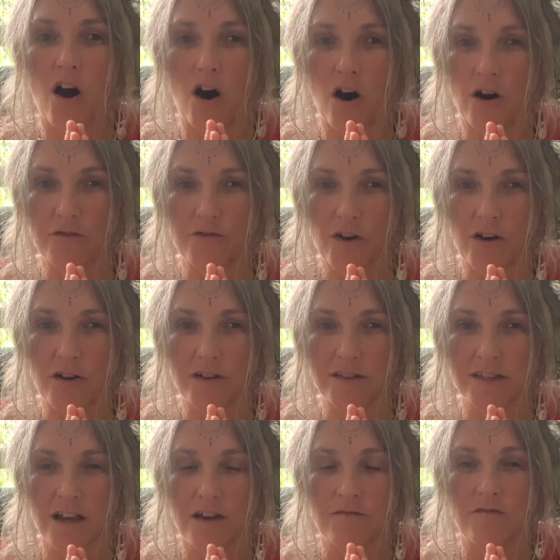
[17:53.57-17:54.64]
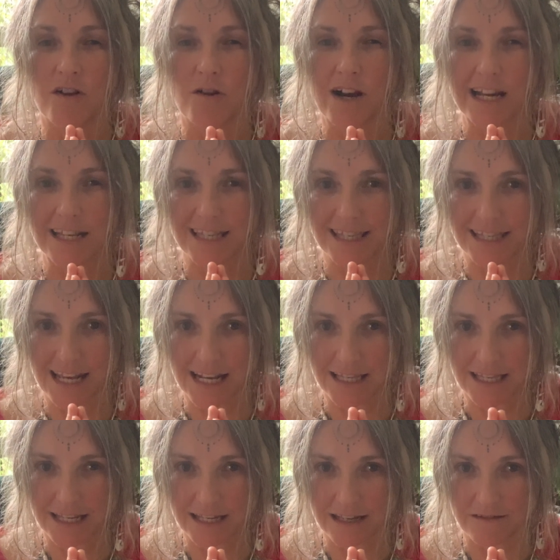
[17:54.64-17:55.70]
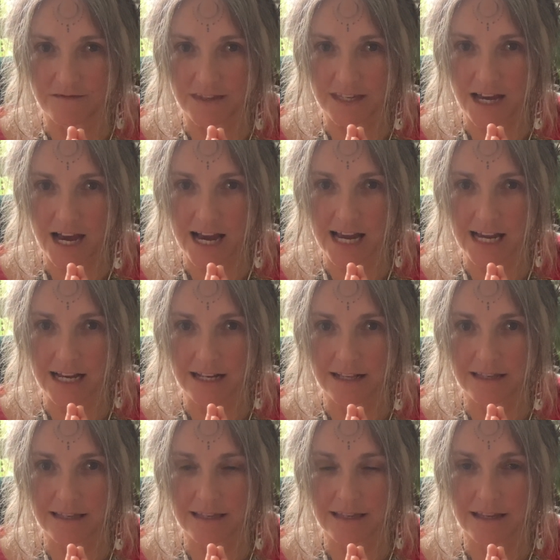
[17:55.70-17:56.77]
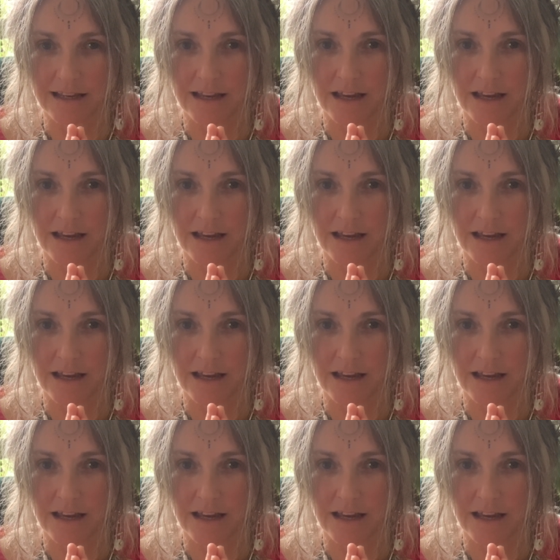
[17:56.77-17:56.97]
on those very sensitive days